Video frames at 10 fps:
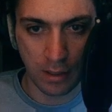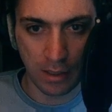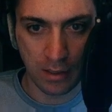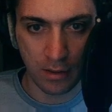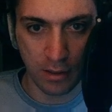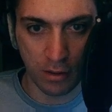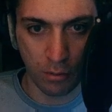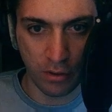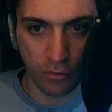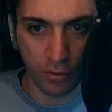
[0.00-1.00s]
and our
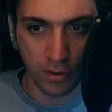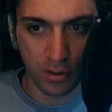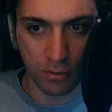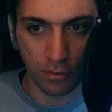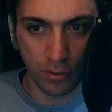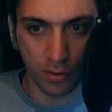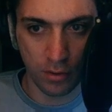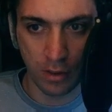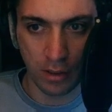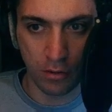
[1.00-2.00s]
reference to the
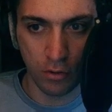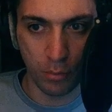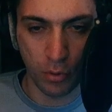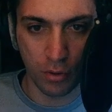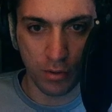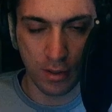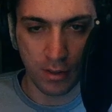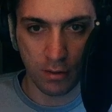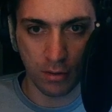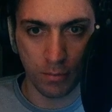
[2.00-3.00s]
audio
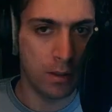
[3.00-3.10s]
processor.